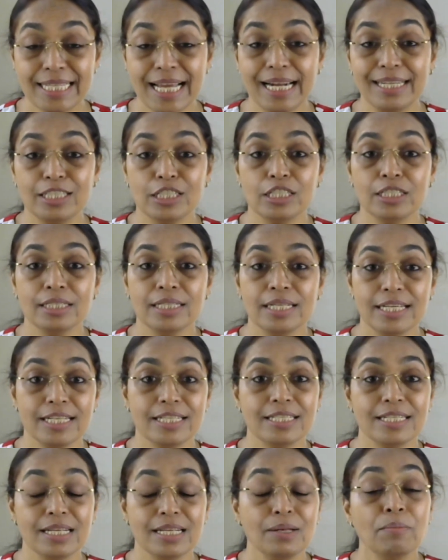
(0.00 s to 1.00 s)
Saturn
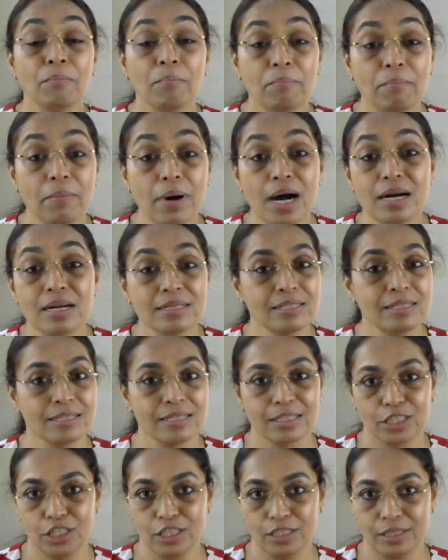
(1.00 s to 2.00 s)
is in Mars
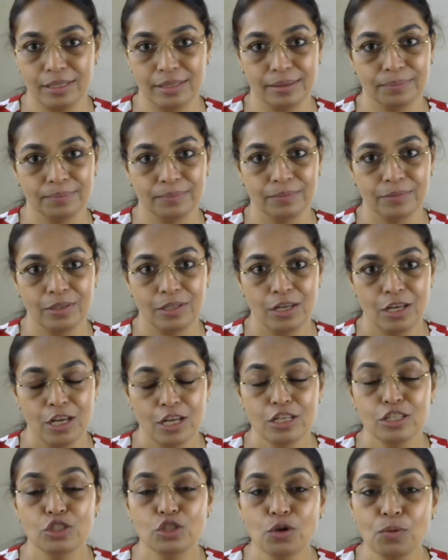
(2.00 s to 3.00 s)
nakshatra.
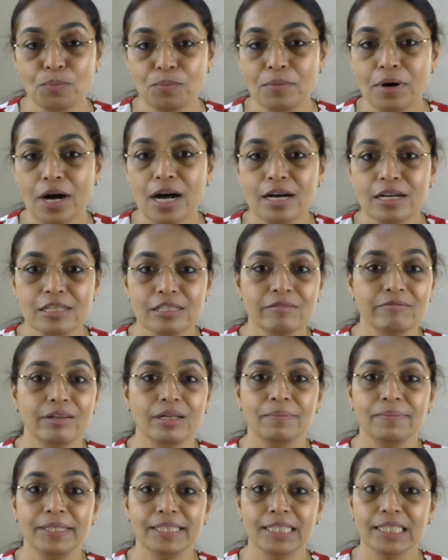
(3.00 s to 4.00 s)
So Mars
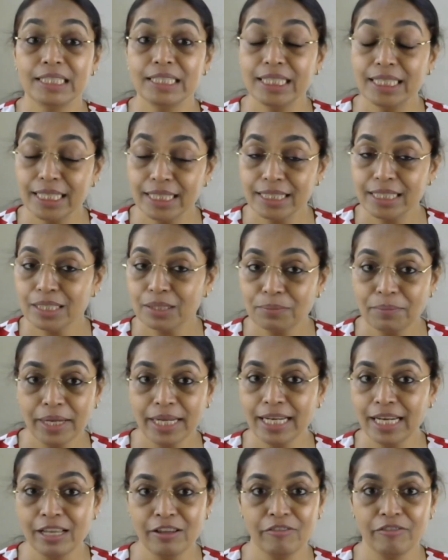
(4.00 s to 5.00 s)
will be the
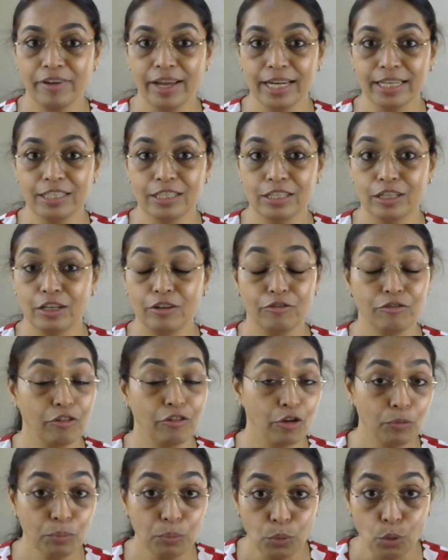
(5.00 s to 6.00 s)
determining factor
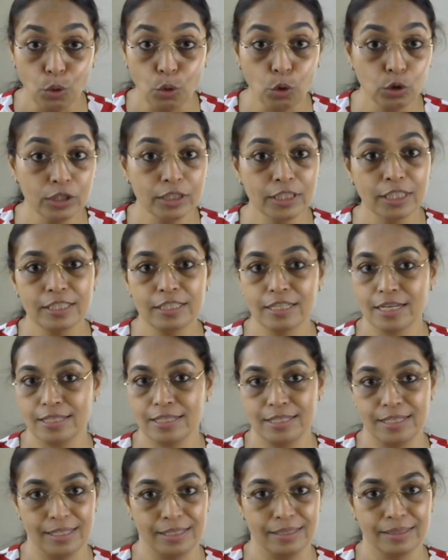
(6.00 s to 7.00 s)
for both the
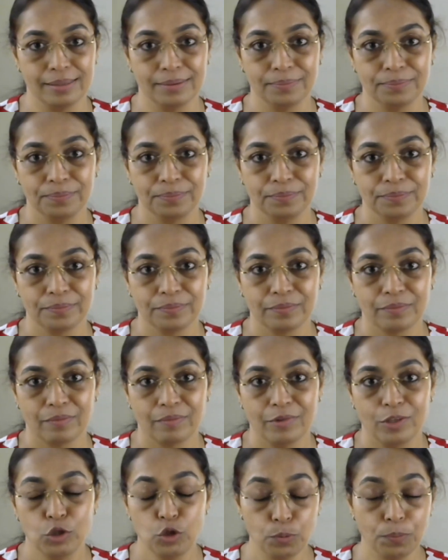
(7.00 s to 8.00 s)
transit,
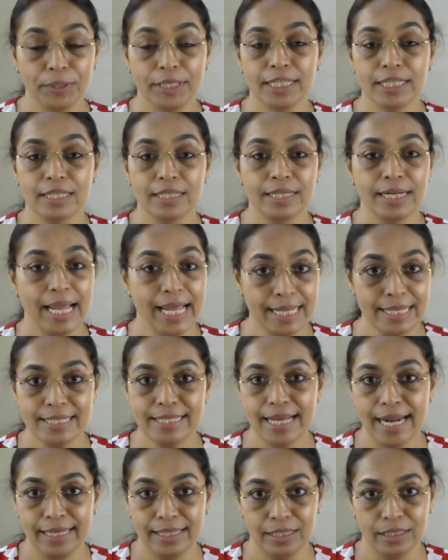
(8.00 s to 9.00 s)
Jupiter and
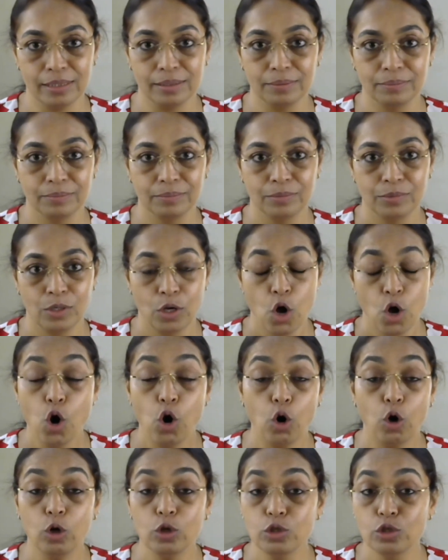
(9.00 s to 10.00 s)
Saturn.
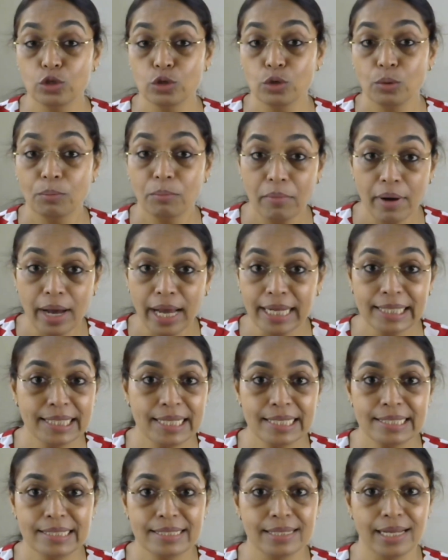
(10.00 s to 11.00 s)
Also, by
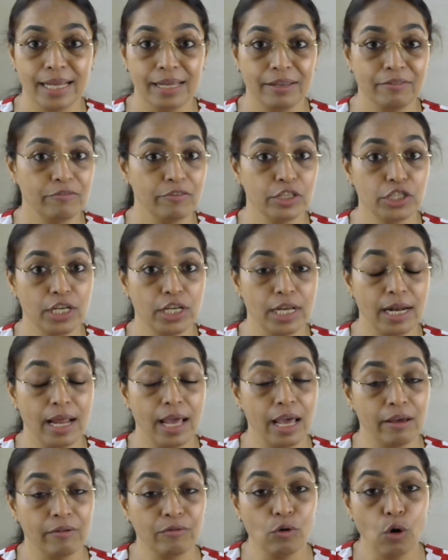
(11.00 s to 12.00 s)
this time we shall
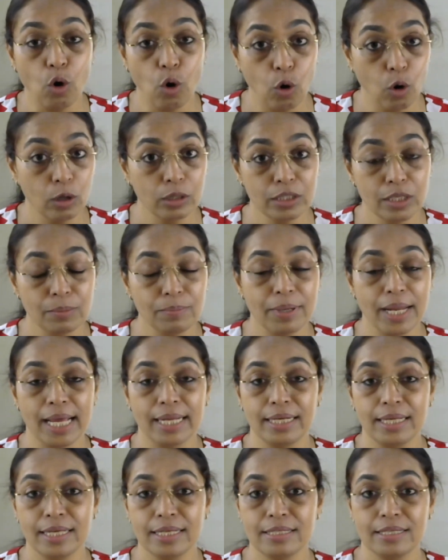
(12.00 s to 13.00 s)
have all the
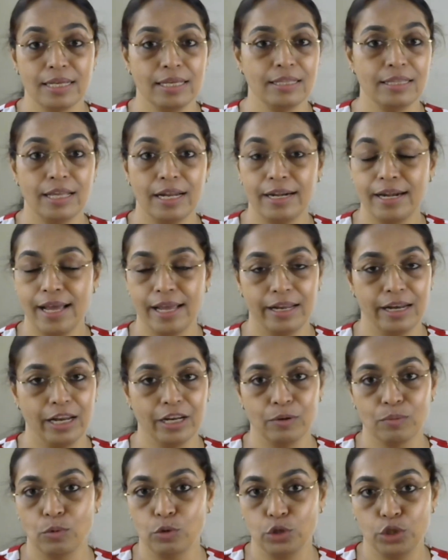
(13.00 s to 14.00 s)
planets in their
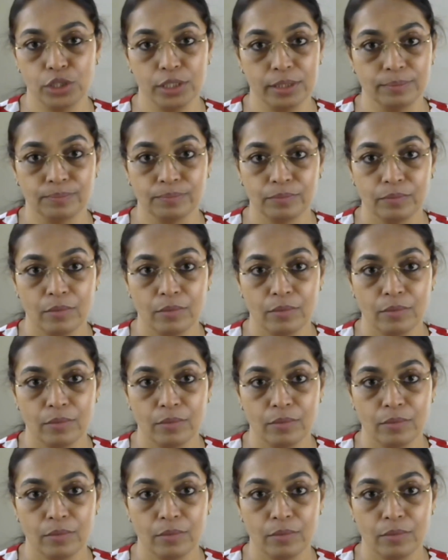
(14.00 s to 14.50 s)
direct motion.